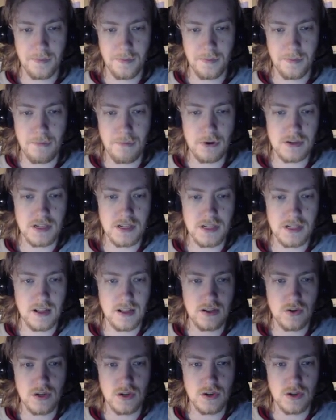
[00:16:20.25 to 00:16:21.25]
Me personally,
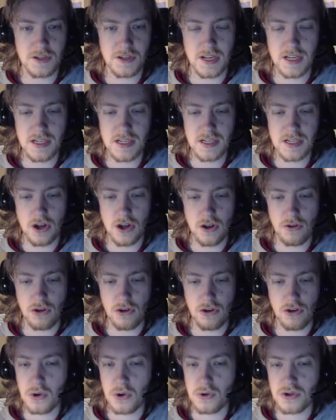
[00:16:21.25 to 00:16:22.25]
Christmas isn't a
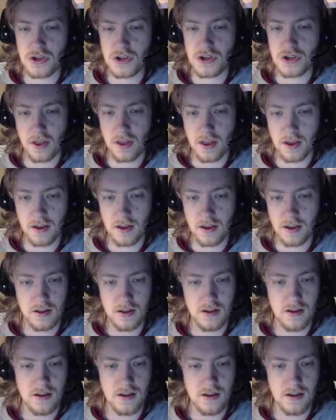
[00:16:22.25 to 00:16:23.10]
huge thing.